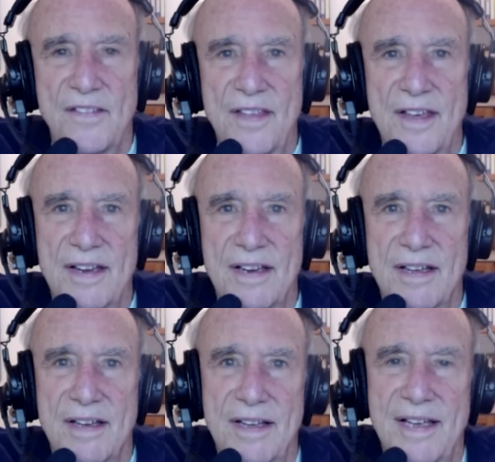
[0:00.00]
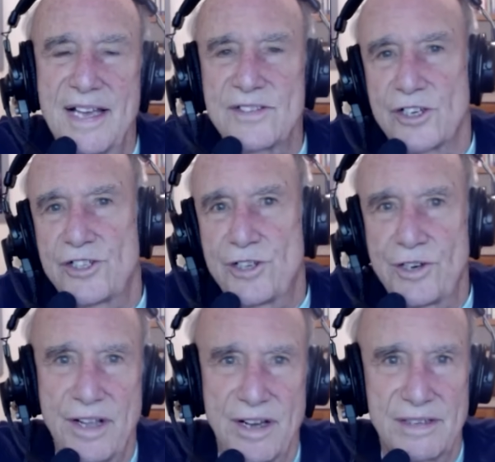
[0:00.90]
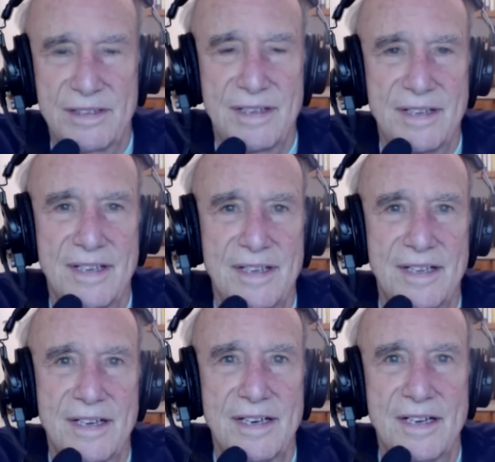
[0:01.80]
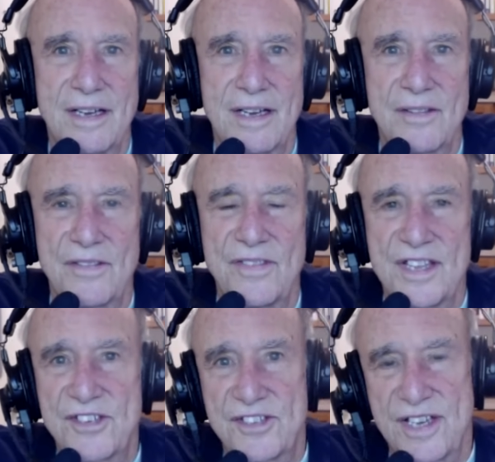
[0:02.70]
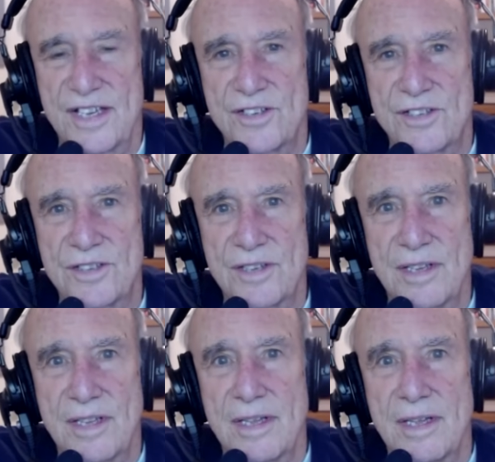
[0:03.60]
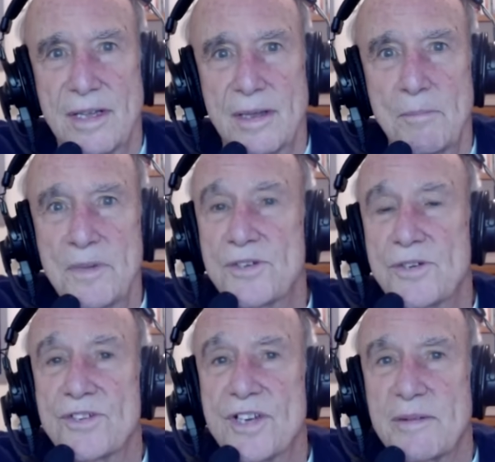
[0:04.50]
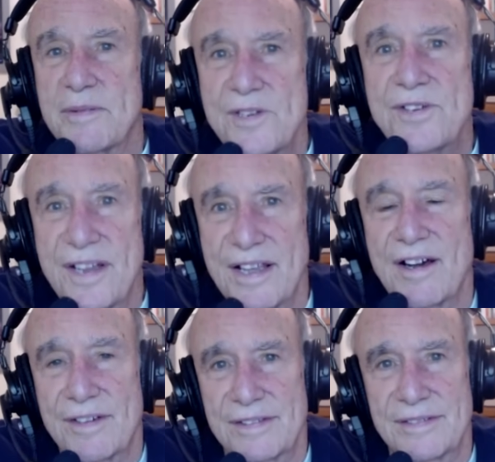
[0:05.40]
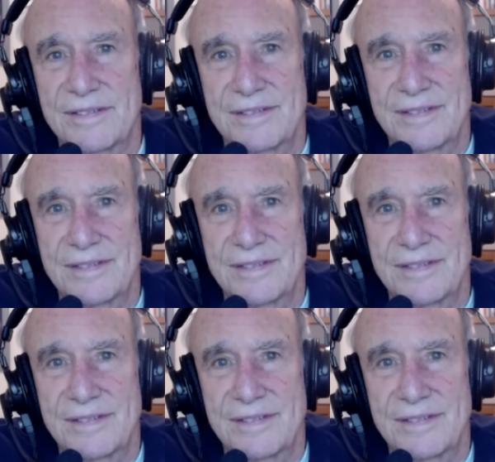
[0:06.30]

that has a shirt on that says Mr. Synchronicity on it.